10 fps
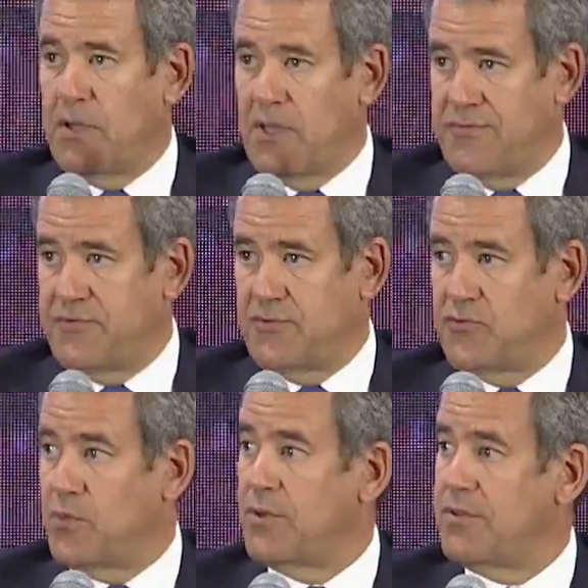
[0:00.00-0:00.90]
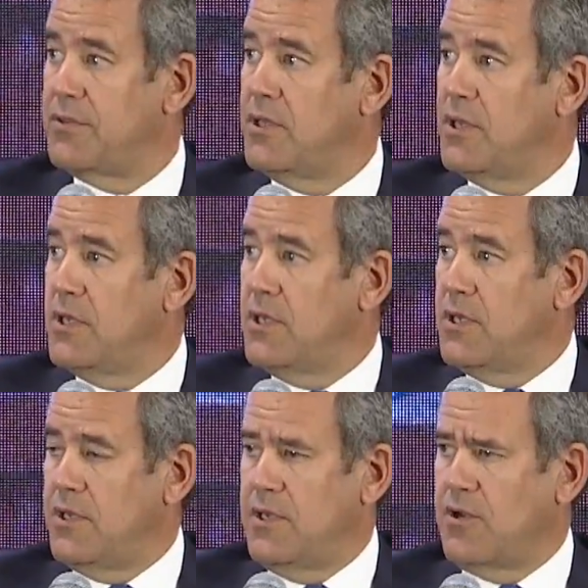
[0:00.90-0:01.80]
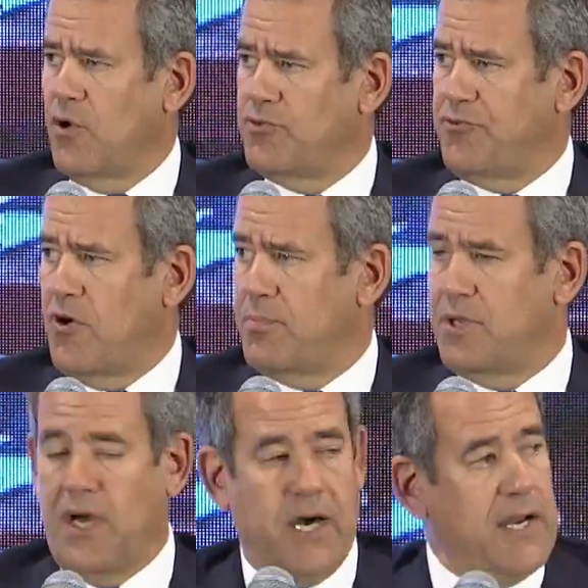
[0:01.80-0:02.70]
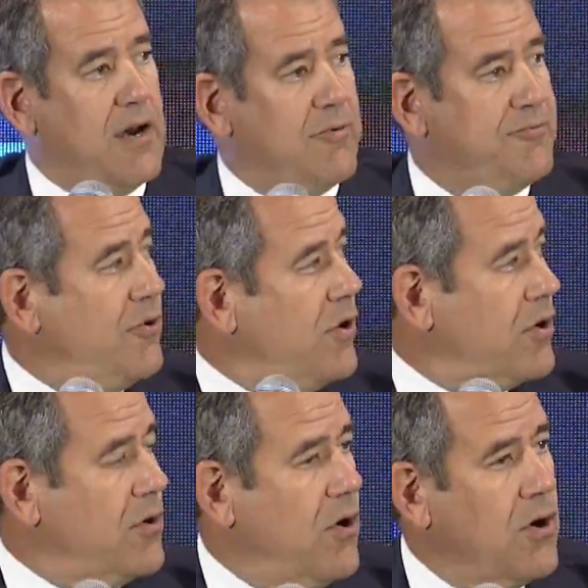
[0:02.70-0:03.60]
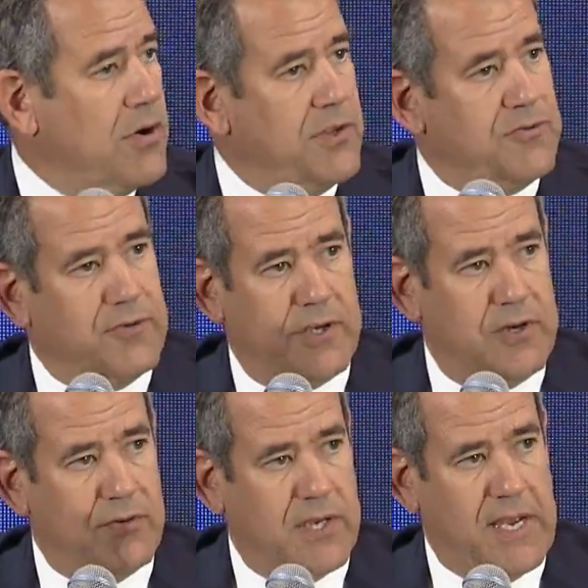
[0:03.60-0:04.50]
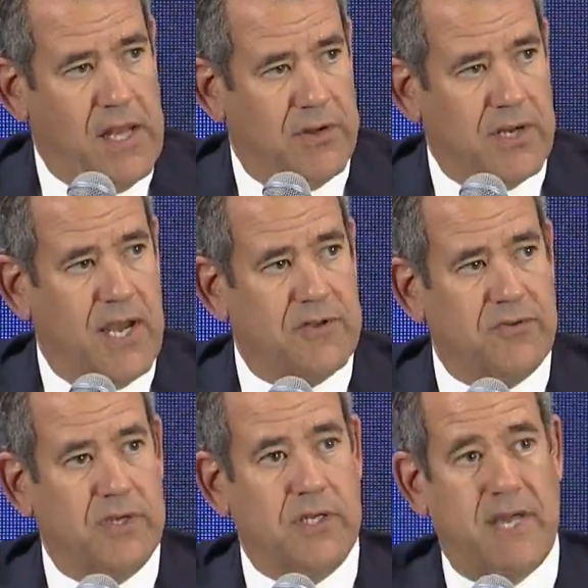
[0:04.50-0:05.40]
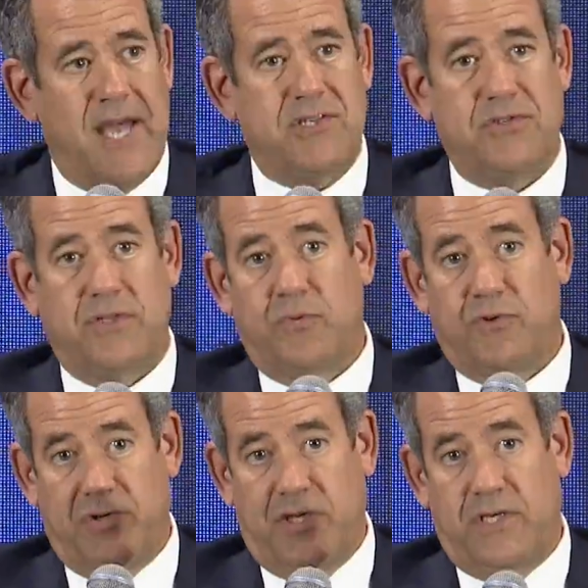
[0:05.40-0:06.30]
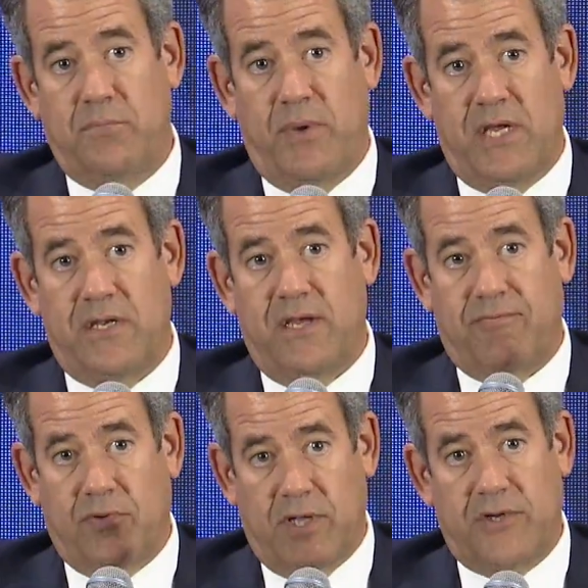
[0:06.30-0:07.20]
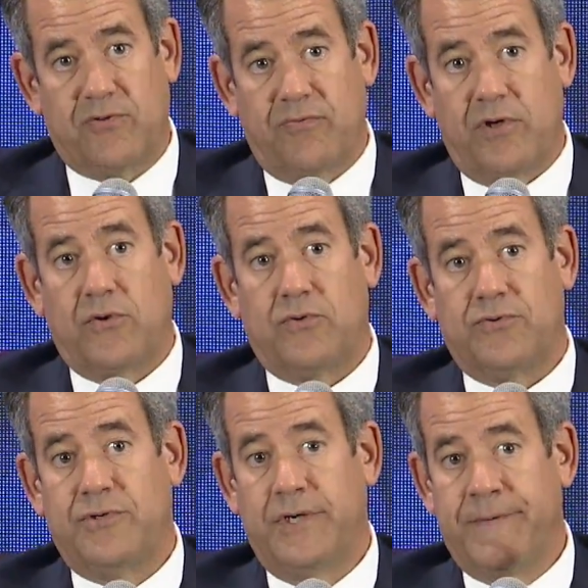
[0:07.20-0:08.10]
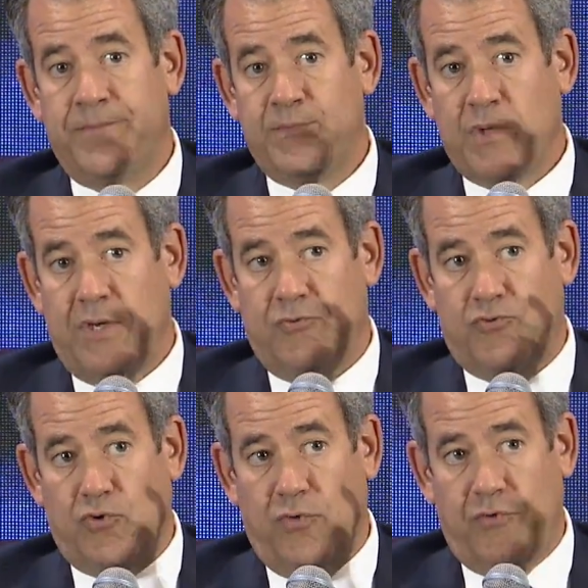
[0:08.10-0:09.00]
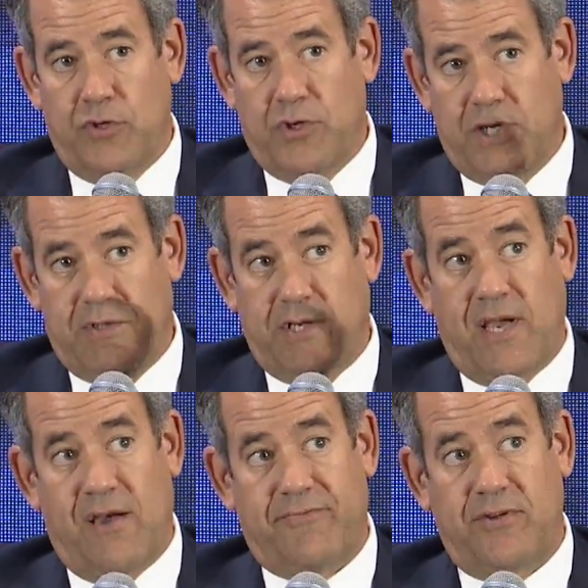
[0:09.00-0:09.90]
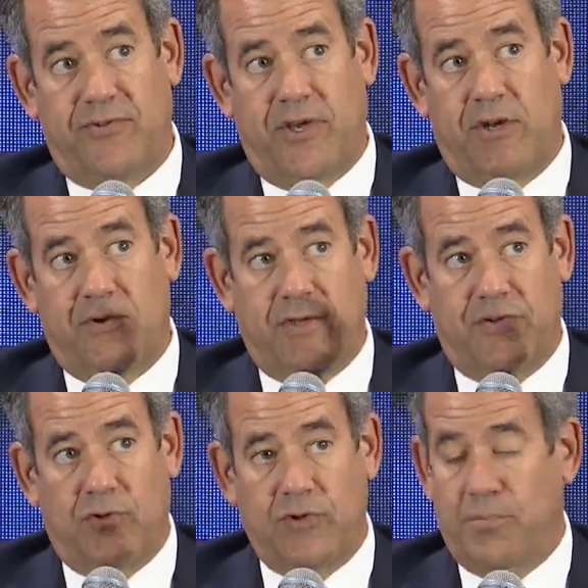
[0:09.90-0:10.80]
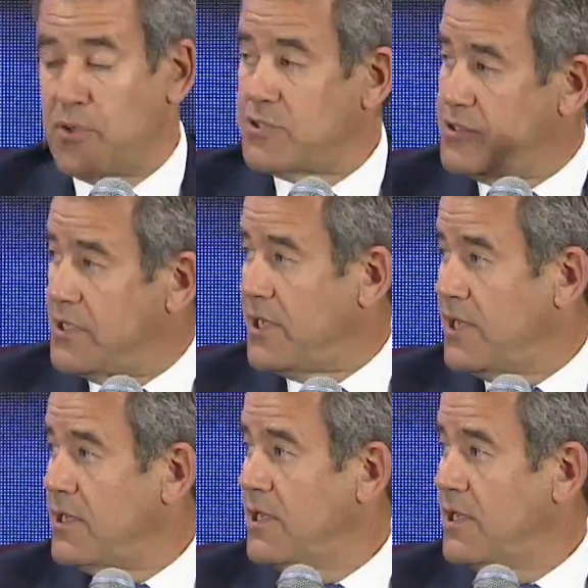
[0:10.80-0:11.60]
left us with, it goes far beyond how far a car needs to get on a gallon of gasoline. It actually was a hidden mandate for electric vehicles. And so if you look at the CAFE standards as on the books today,